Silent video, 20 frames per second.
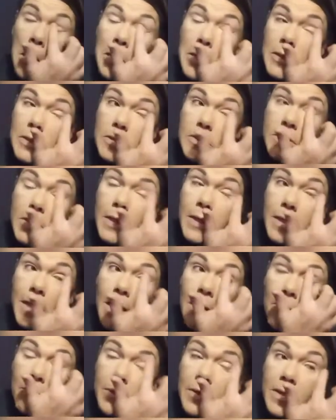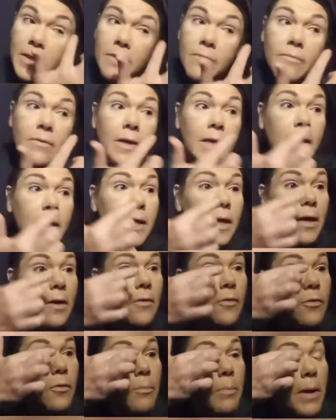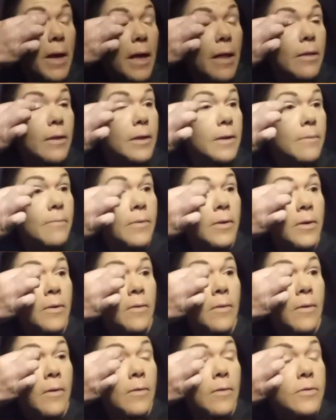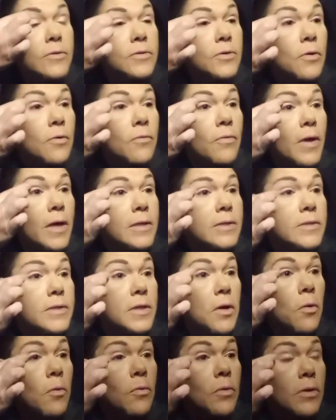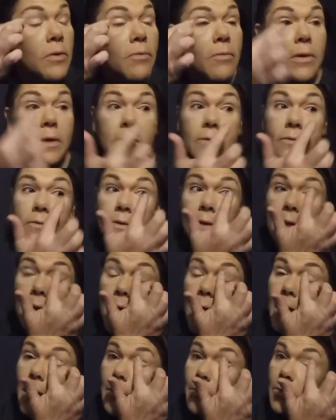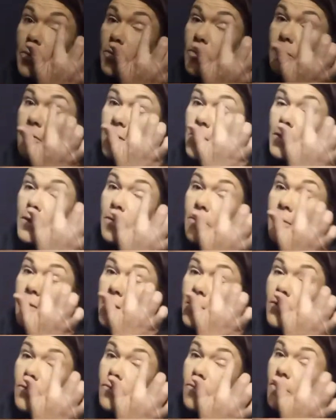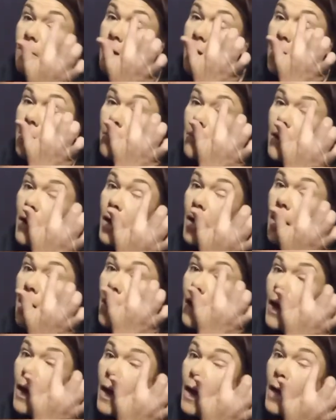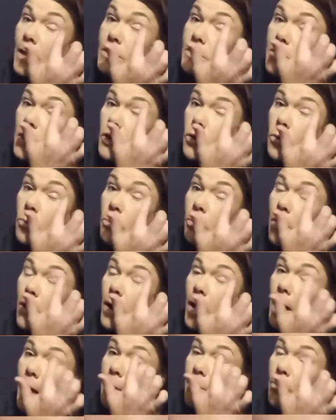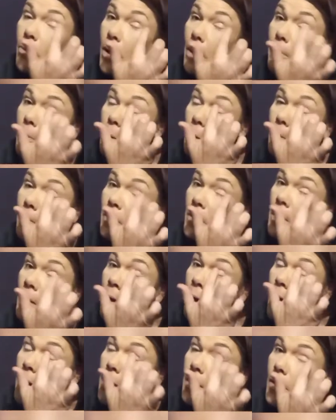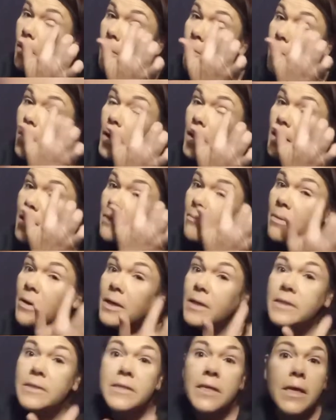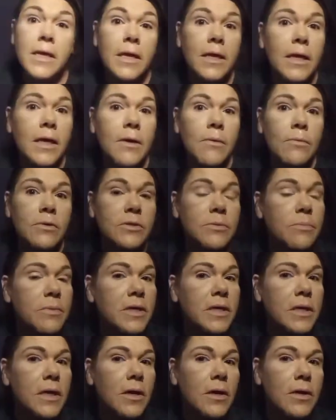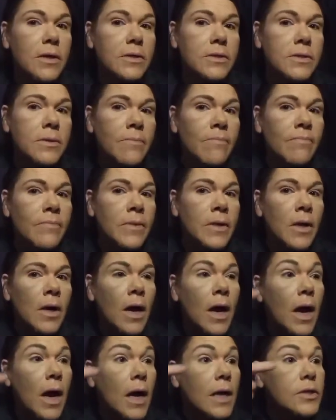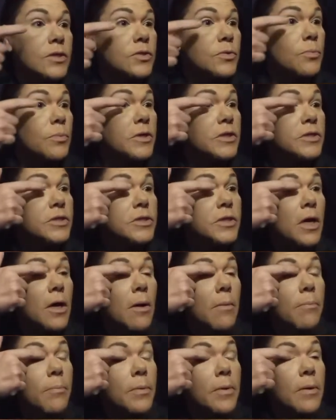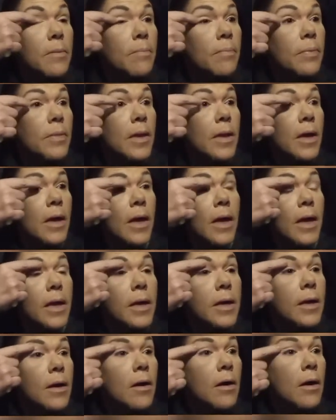just like I would give any other palette. So that's the only reason I am using the same eye primer. I don't want anybody saying it was because I switched up and